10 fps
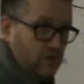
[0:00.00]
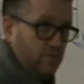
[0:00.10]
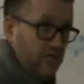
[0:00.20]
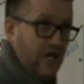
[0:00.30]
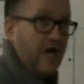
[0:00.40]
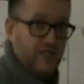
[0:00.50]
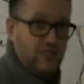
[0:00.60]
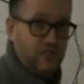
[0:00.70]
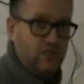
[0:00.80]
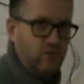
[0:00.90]
being
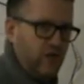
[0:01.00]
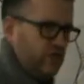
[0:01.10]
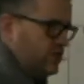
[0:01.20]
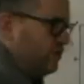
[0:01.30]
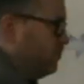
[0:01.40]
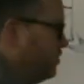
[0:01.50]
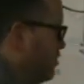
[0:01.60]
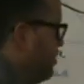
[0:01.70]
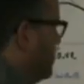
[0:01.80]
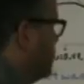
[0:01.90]
asked this question, when
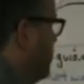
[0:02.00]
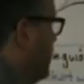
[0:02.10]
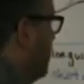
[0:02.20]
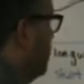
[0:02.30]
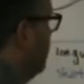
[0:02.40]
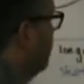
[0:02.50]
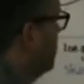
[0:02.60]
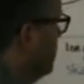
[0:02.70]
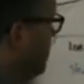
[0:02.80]
you're answering it, you